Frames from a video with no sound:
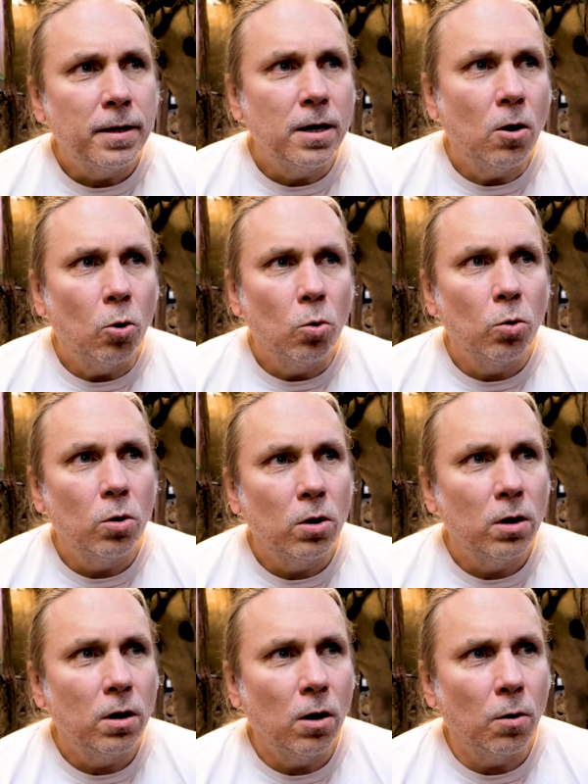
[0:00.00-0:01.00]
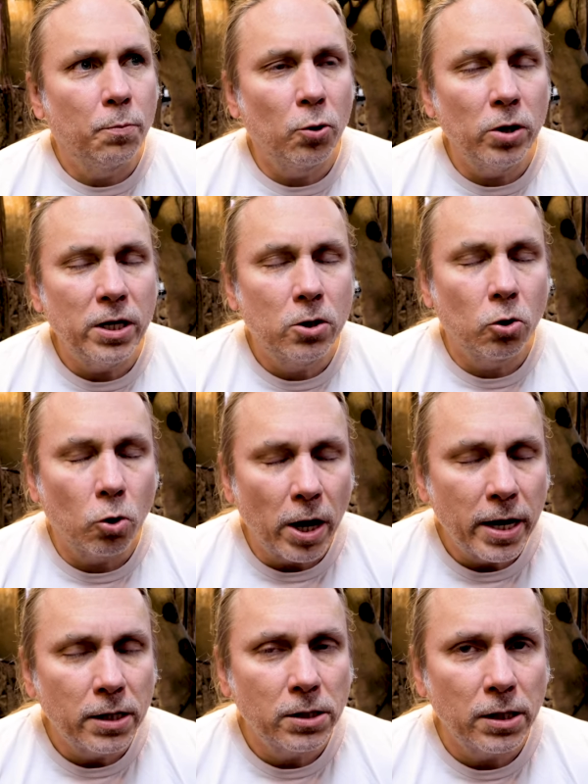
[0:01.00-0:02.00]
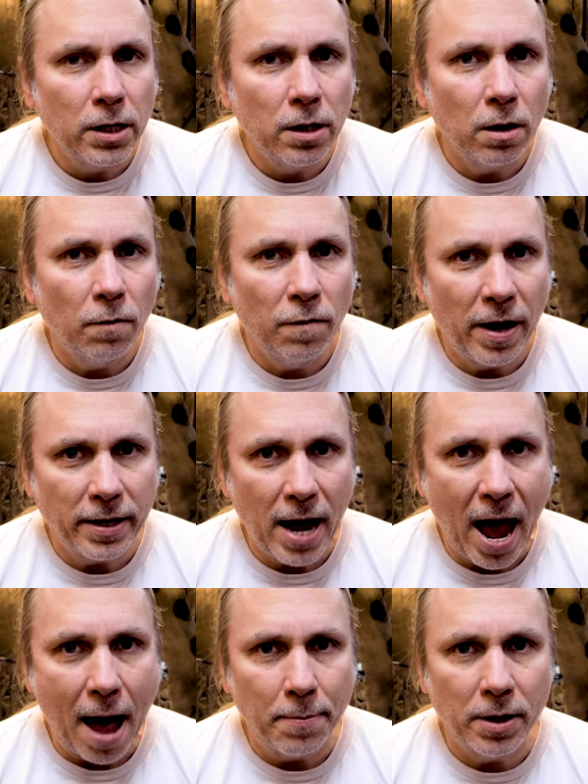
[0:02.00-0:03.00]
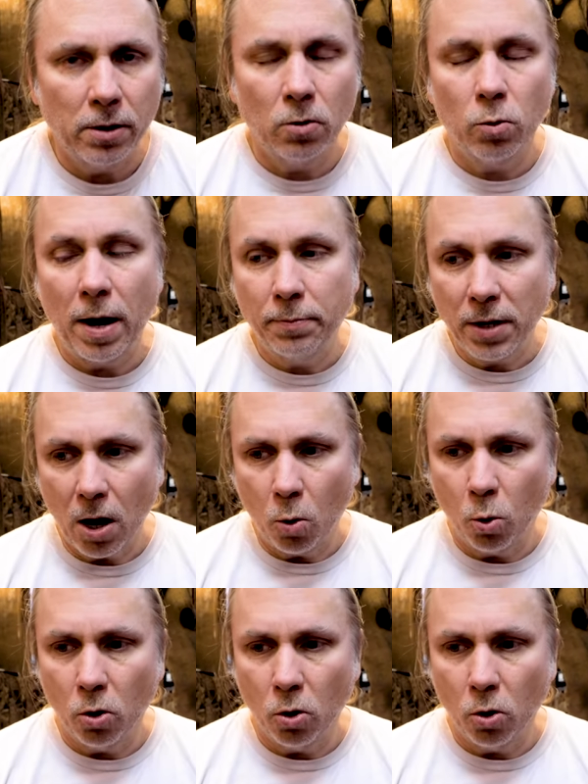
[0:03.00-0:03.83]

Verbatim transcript: you know, a pretty crazy event happened in the reptile